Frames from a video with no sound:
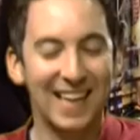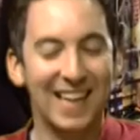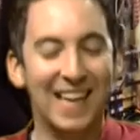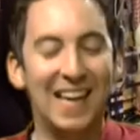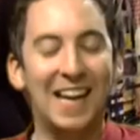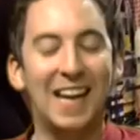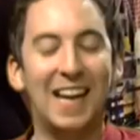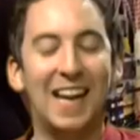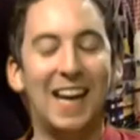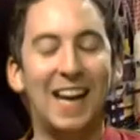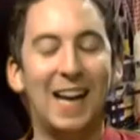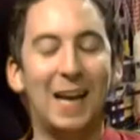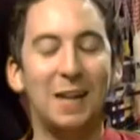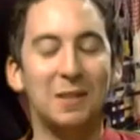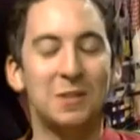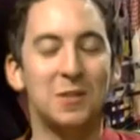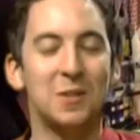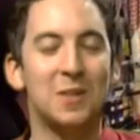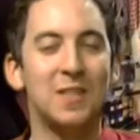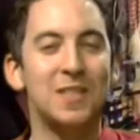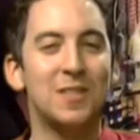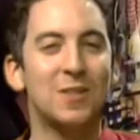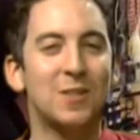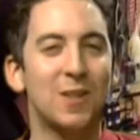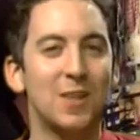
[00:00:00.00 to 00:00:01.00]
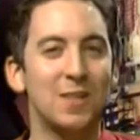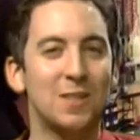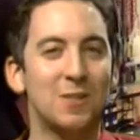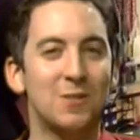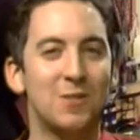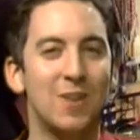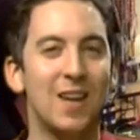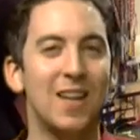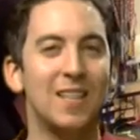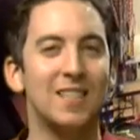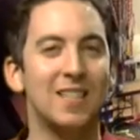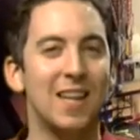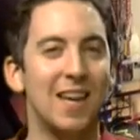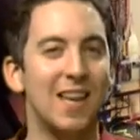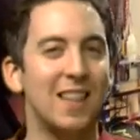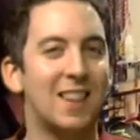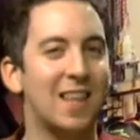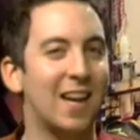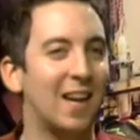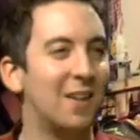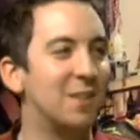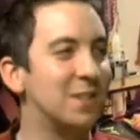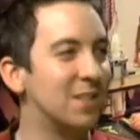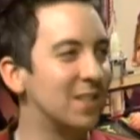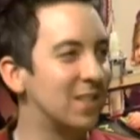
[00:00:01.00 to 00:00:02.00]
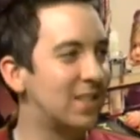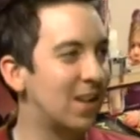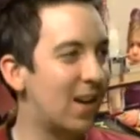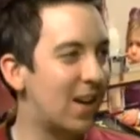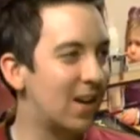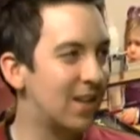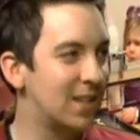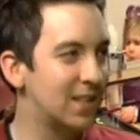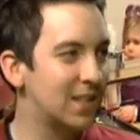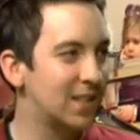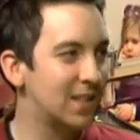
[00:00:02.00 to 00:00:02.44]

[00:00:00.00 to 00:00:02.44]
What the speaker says: So he's trying to raise $8,000